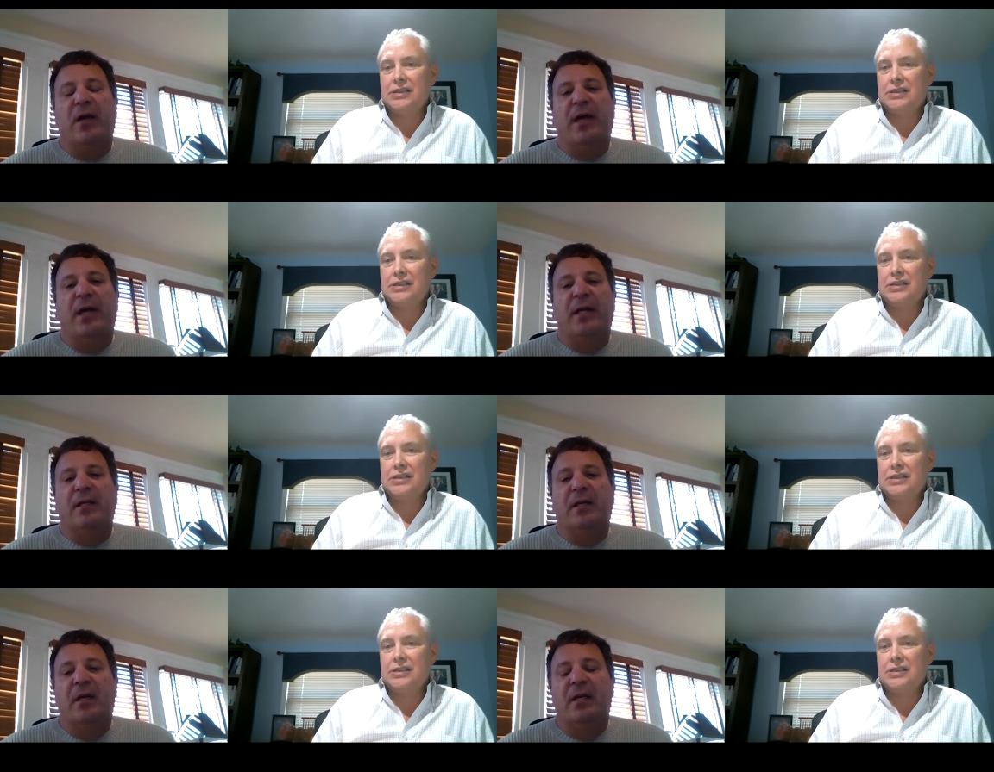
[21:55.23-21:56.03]
Speaker 1: and
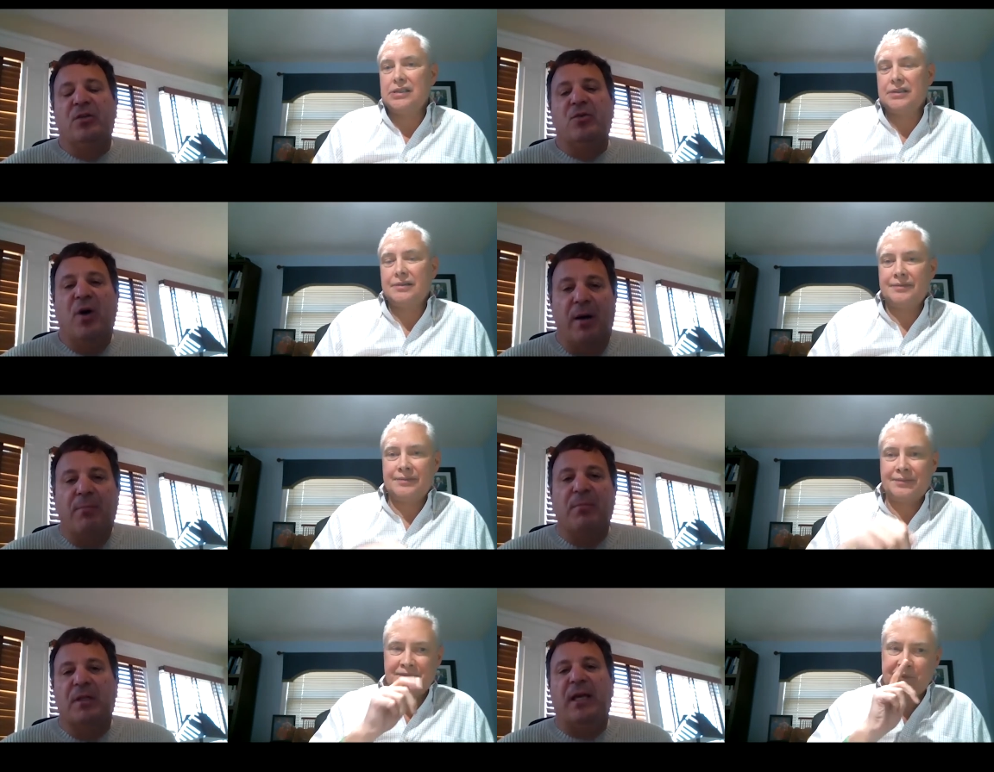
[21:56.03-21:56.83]
you
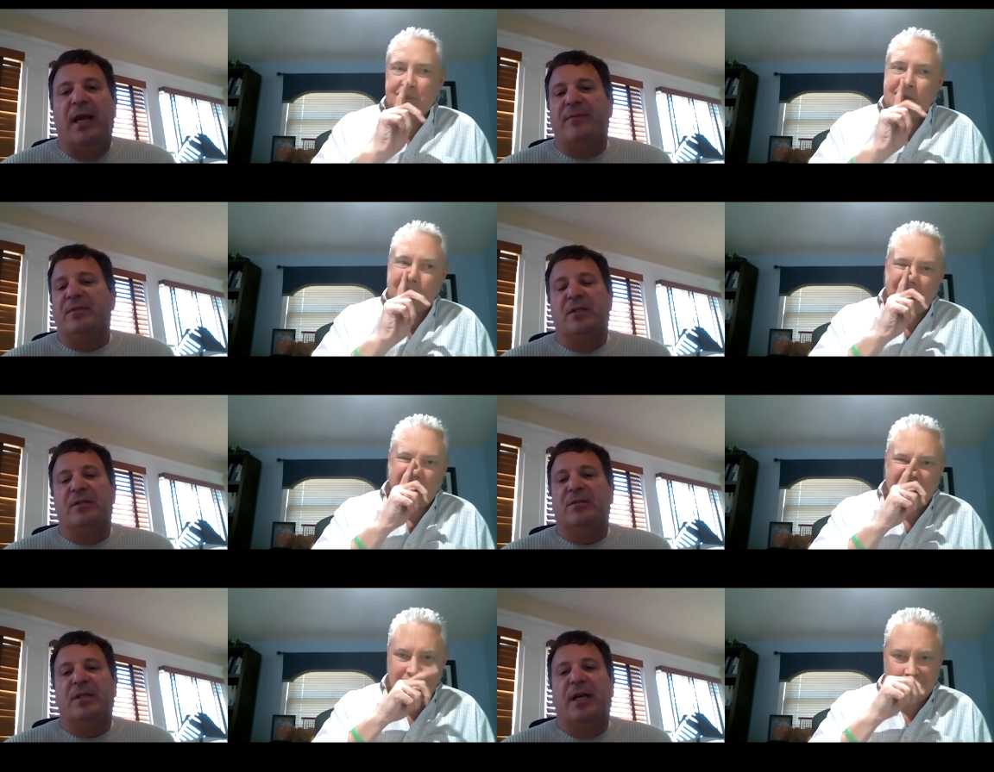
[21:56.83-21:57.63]
humbly have to
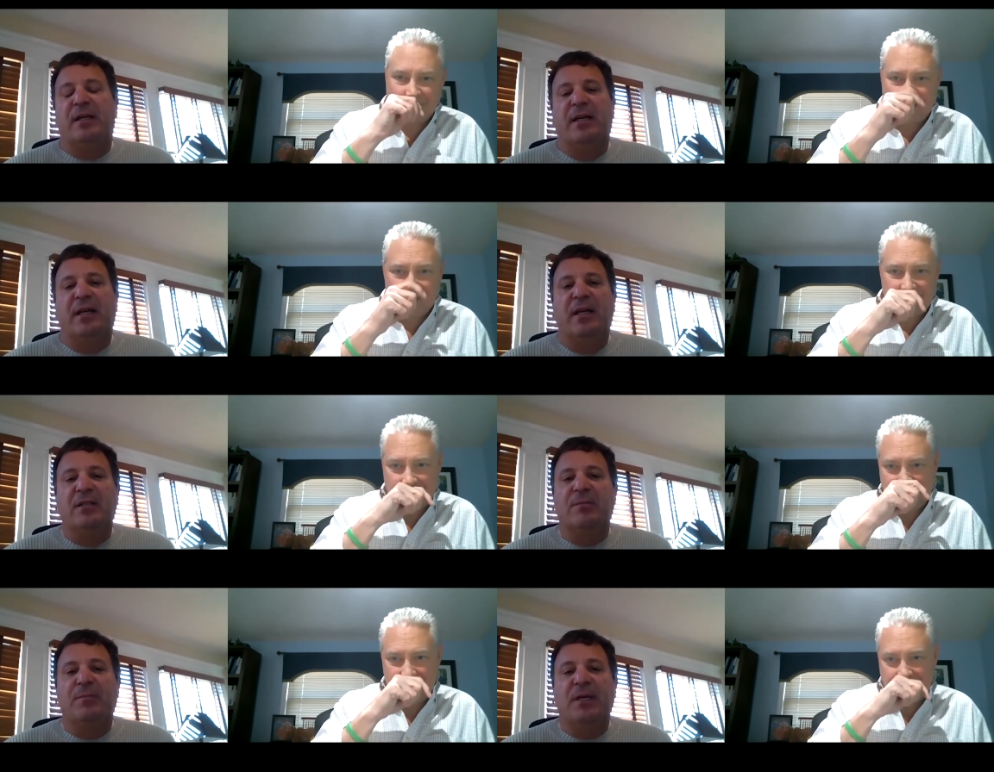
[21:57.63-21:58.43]
understand it and it isn't
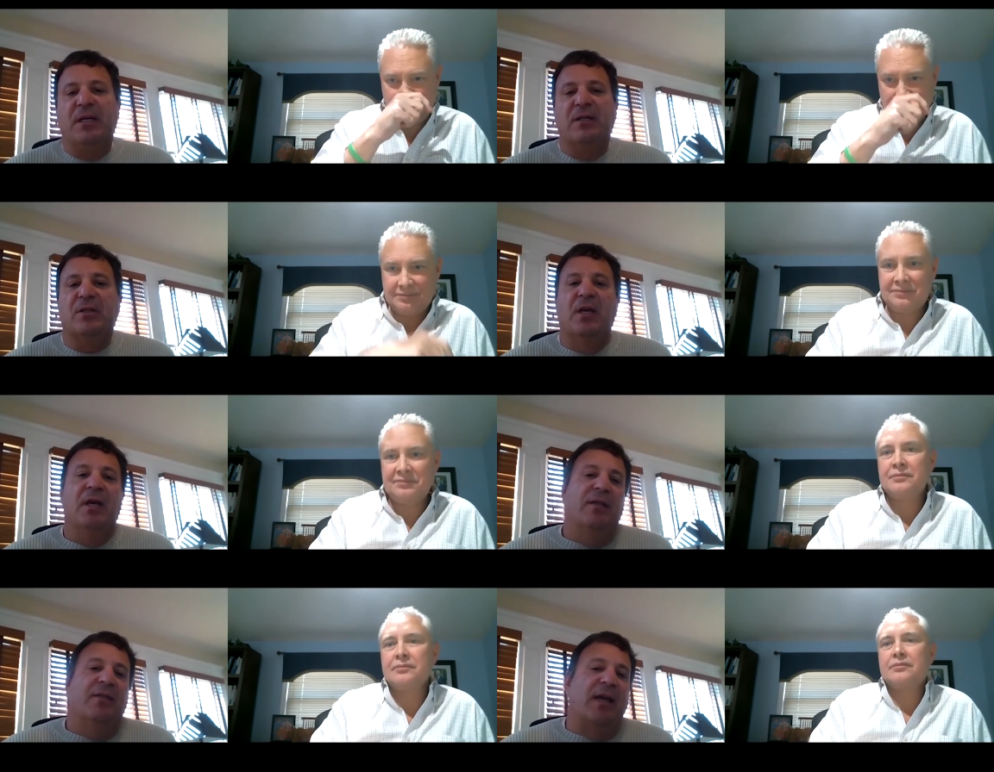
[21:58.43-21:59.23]
because
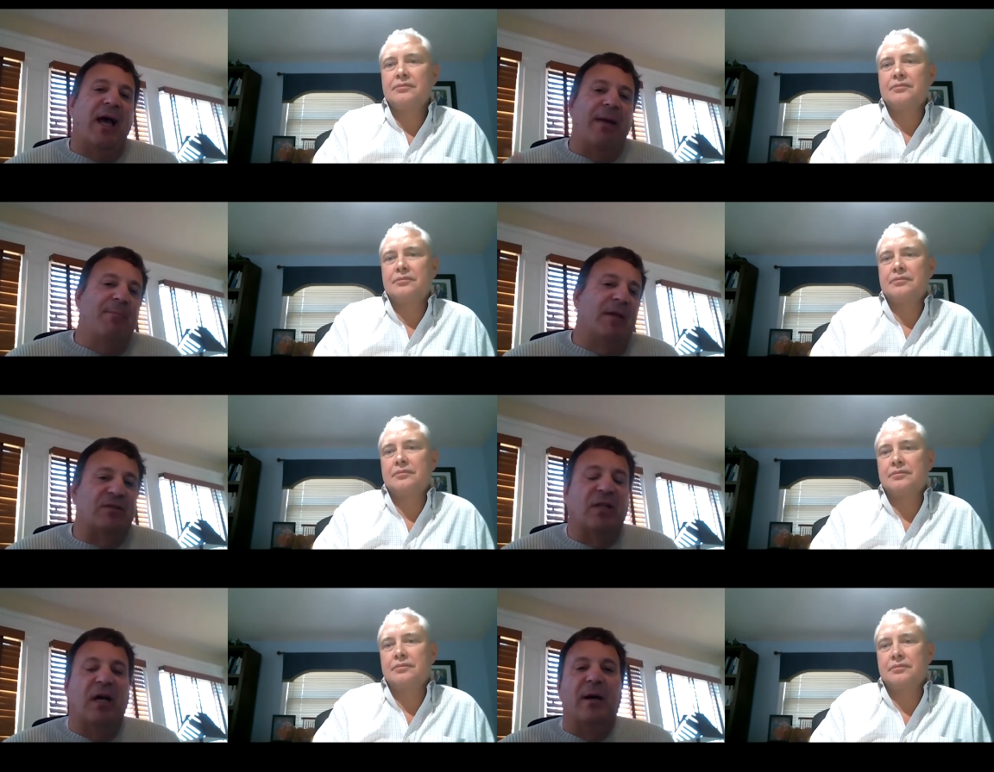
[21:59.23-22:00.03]
the guy messed
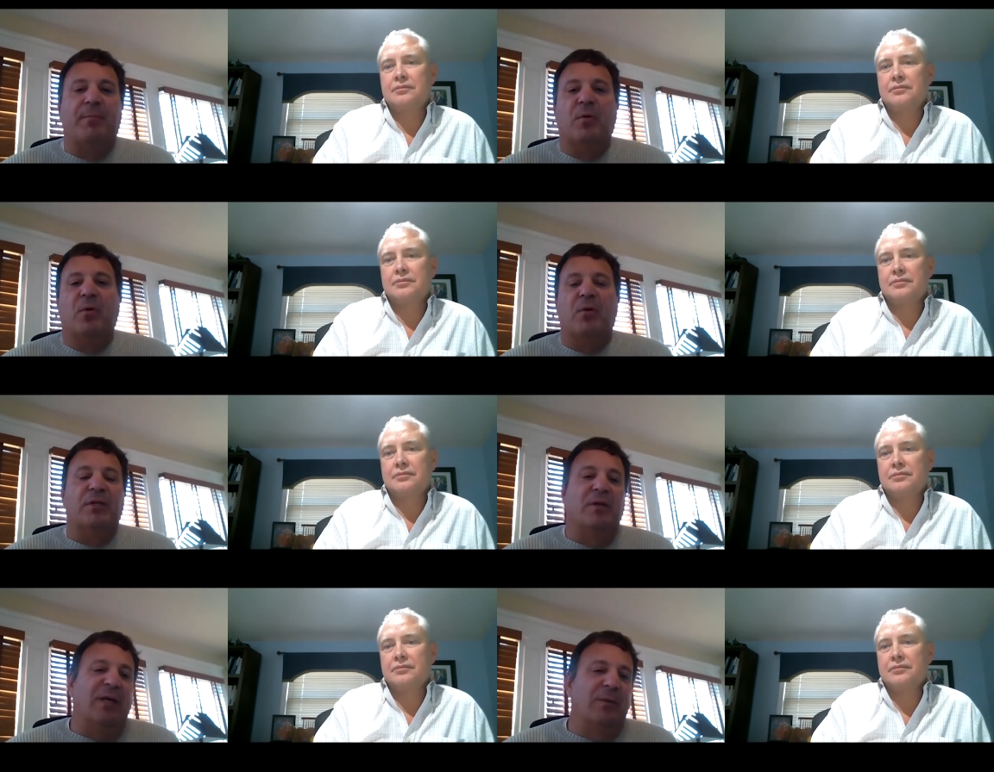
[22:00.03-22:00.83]
up or you know
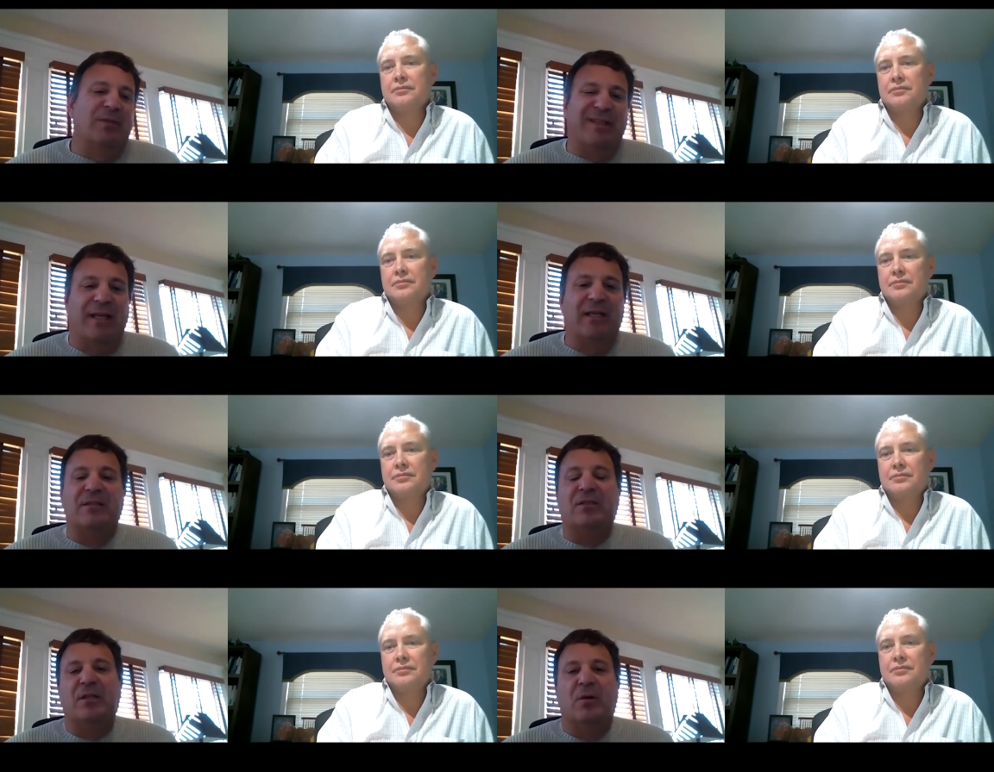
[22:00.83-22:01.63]
he was
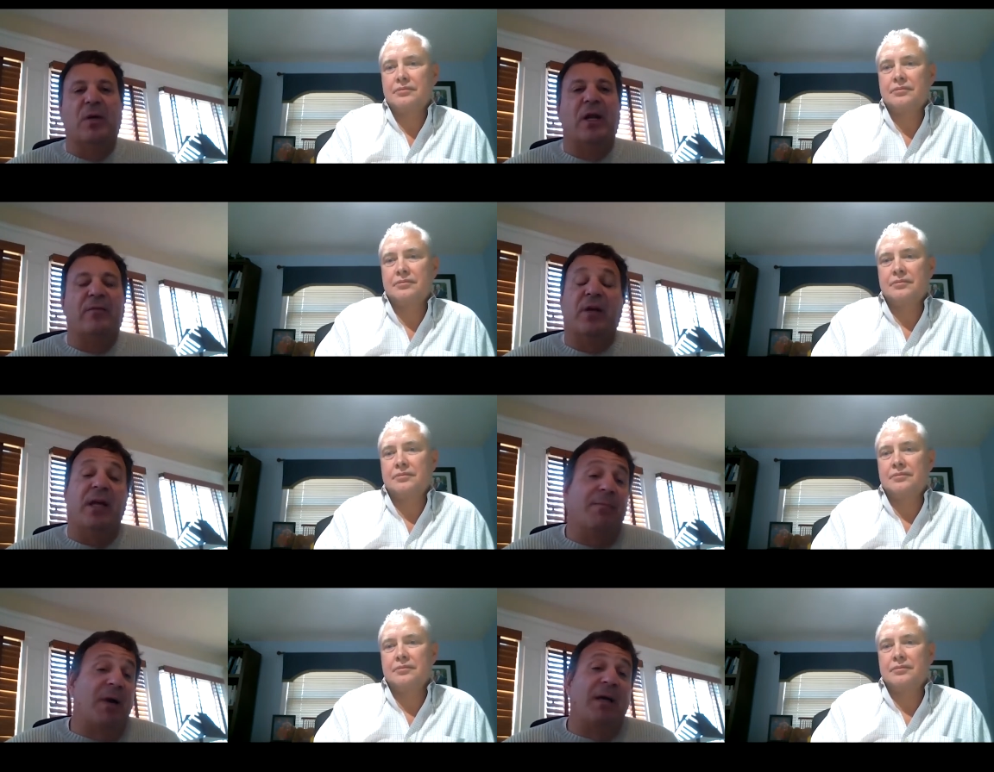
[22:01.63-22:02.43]
lazy or whatever it
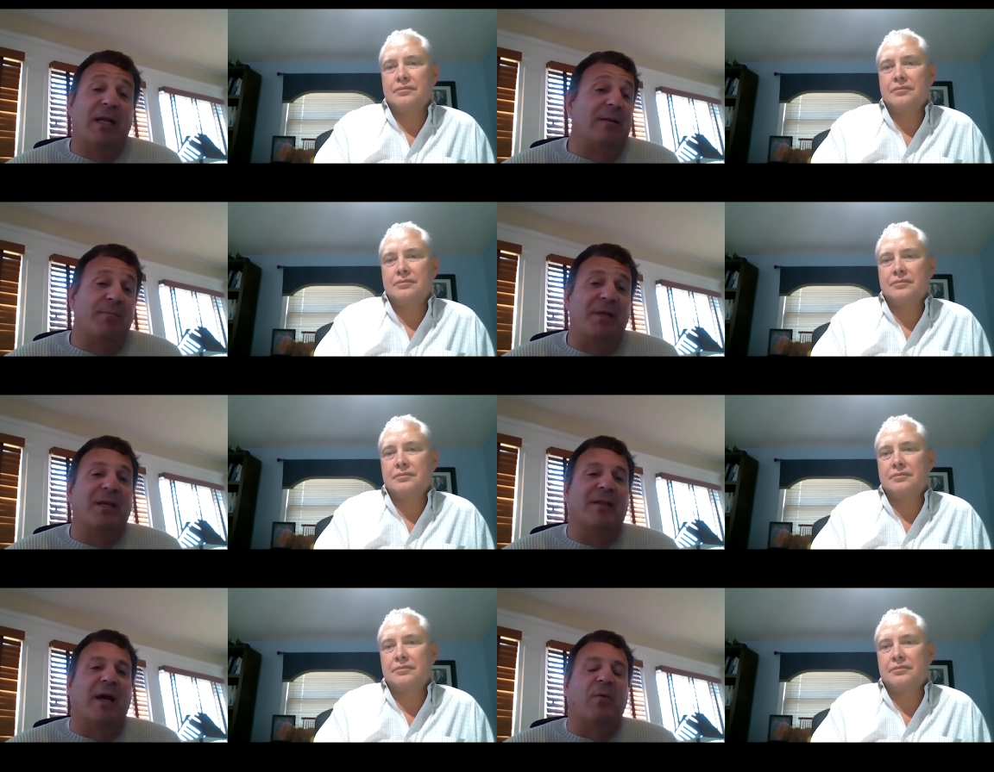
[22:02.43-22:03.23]
might end up being
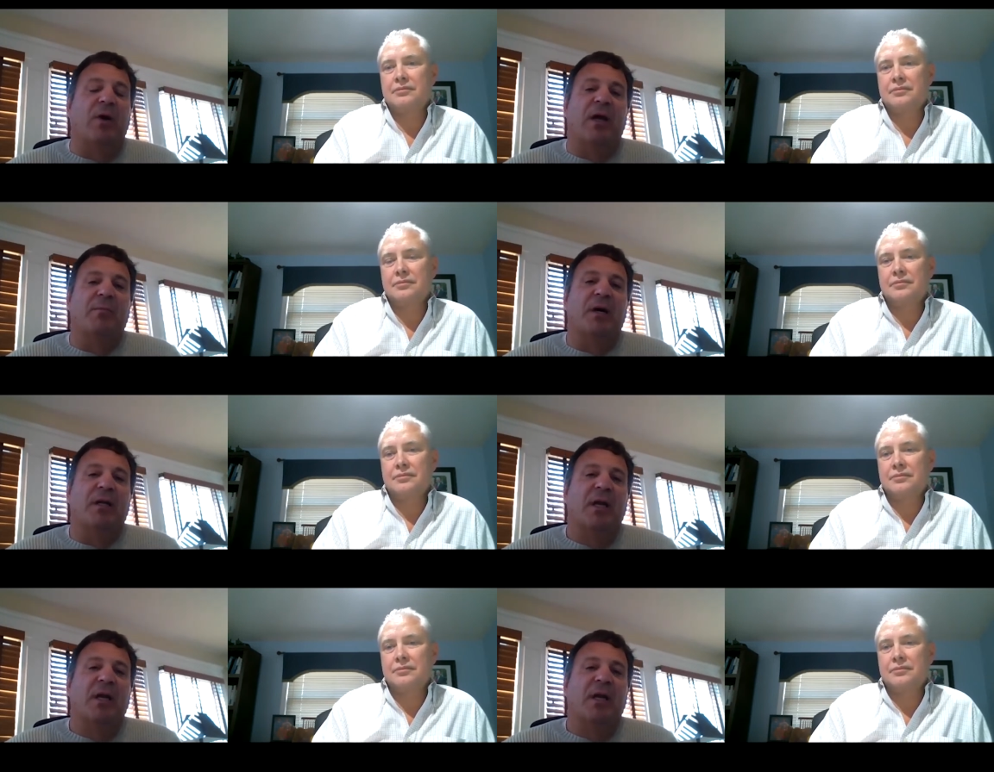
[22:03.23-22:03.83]
that way but